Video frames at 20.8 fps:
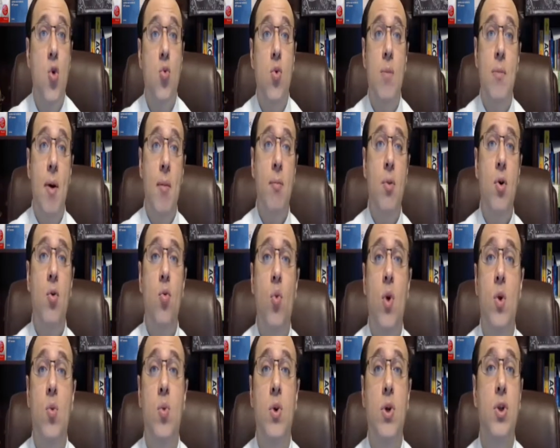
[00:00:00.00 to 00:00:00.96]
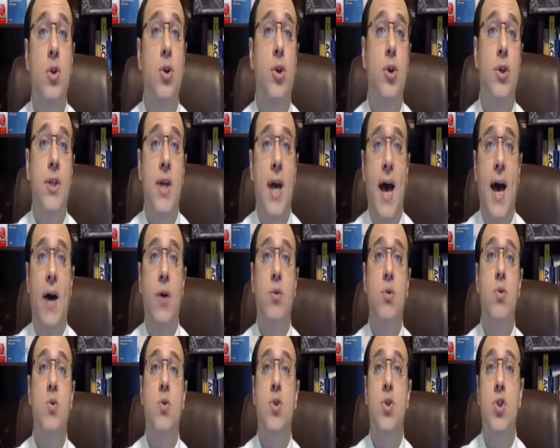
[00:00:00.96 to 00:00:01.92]
Remember when we learned how
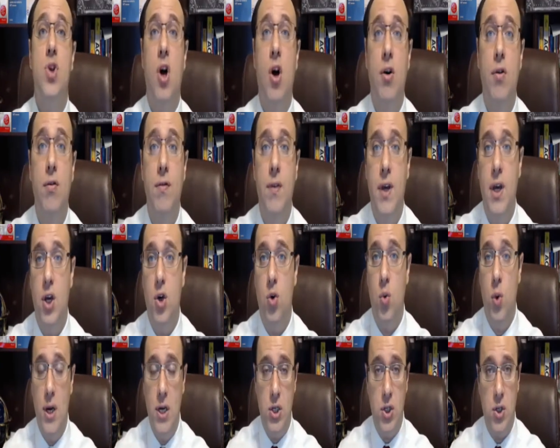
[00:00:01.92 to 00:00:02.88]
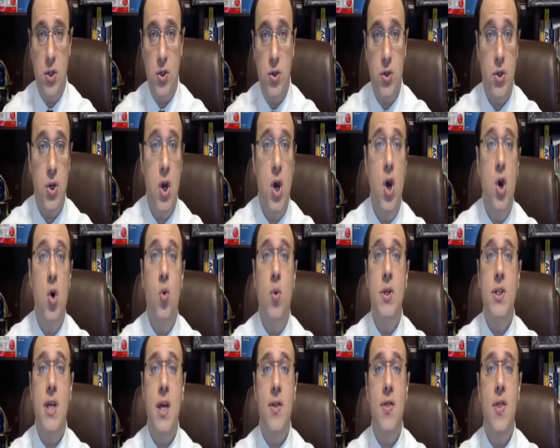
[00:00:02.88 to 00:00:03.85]
to solve equations,
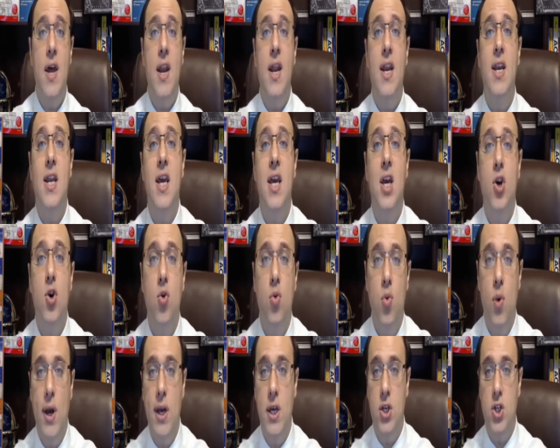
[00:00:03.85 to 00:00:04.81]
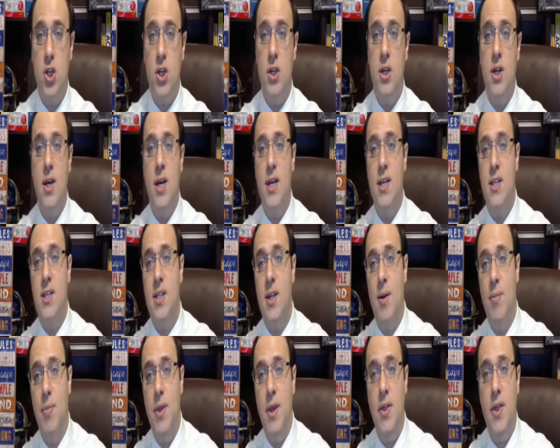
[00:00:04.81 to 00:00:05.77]
we said that an equation is
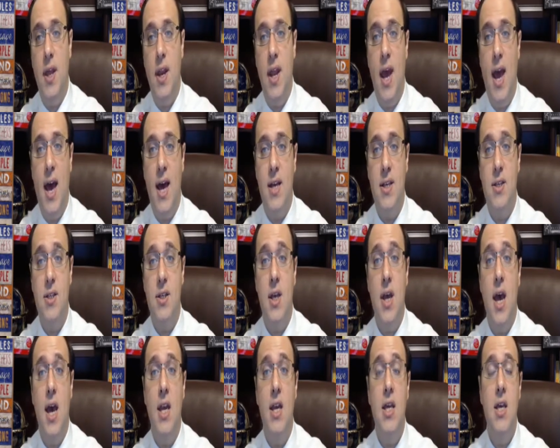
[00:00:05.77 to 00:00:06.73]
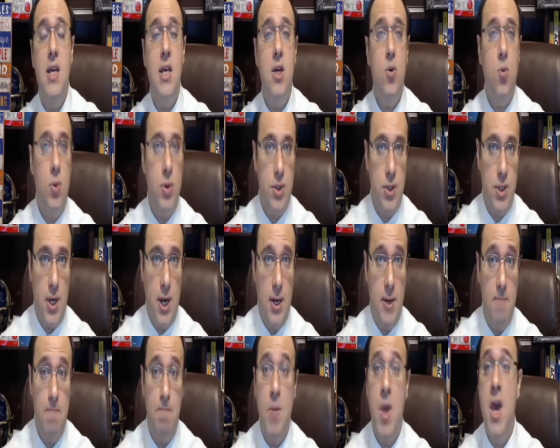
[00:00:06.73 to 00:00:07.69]
something that has an equal
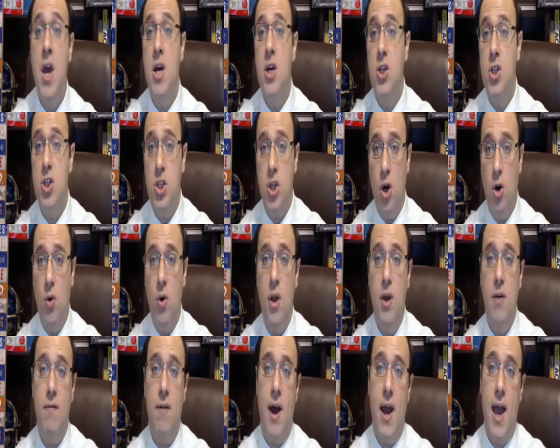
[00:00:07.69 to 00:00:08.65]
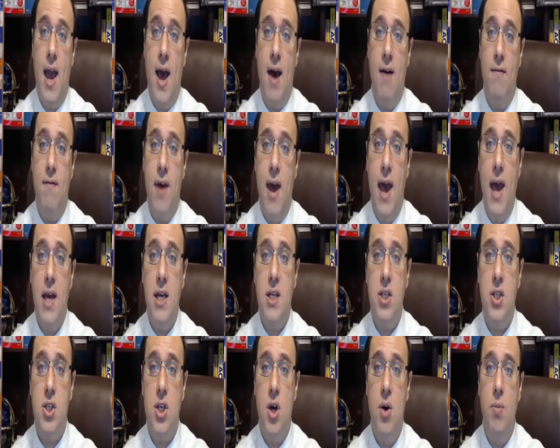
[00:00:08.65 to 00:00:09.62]
sign. So if I have
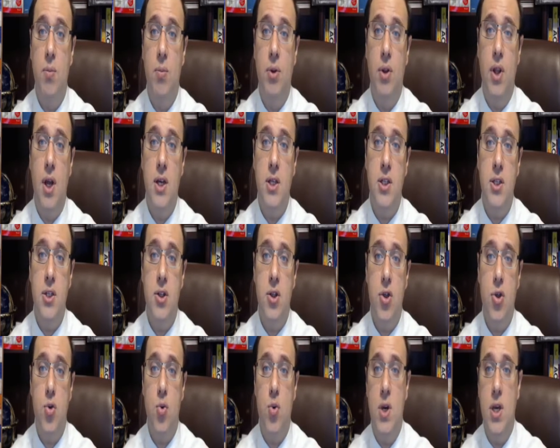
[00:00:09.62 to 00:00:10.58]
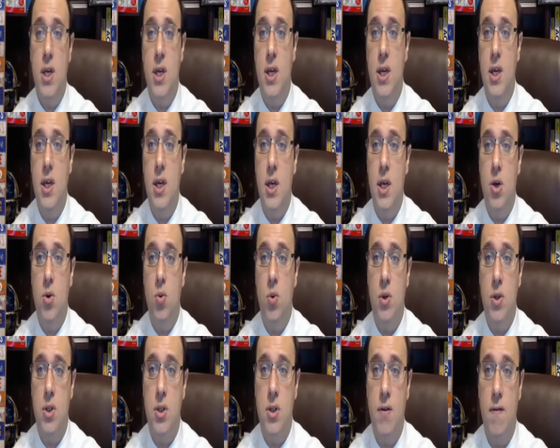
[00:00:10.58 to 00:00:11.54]
x plus 3
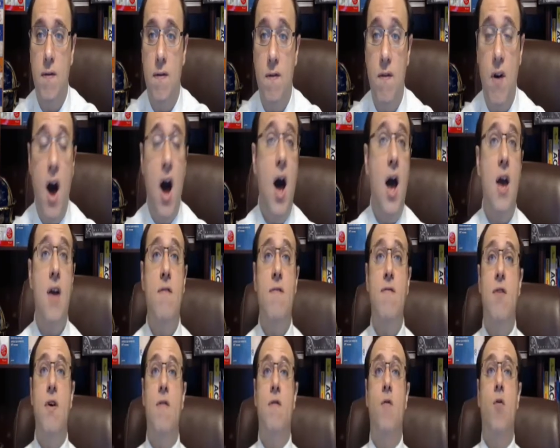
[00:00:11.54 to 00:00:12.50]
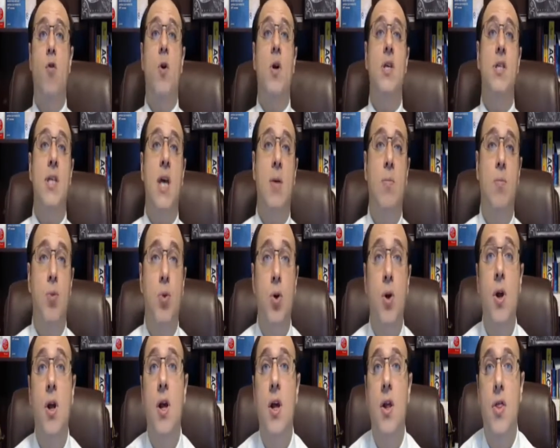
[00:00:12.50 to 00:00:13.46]
equals 5, for
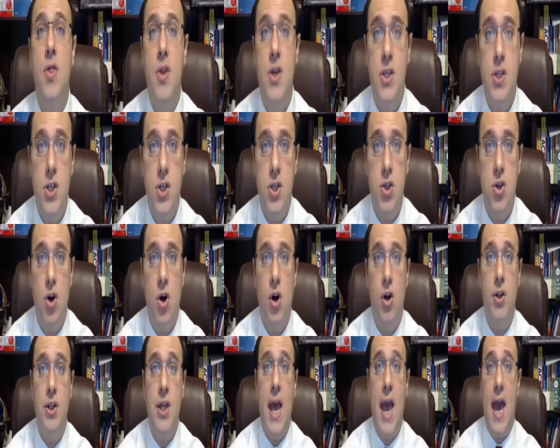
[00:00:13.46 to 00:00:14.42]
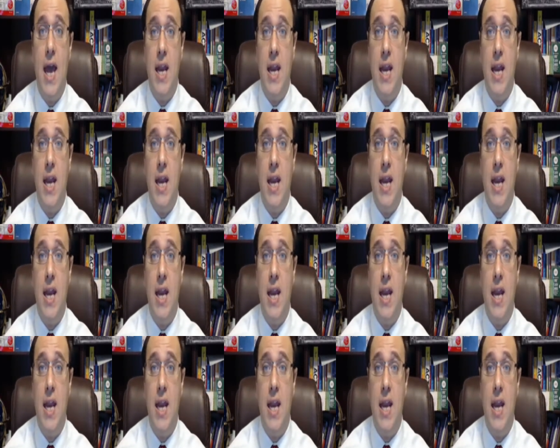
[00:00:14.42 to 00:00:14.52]
example, this is called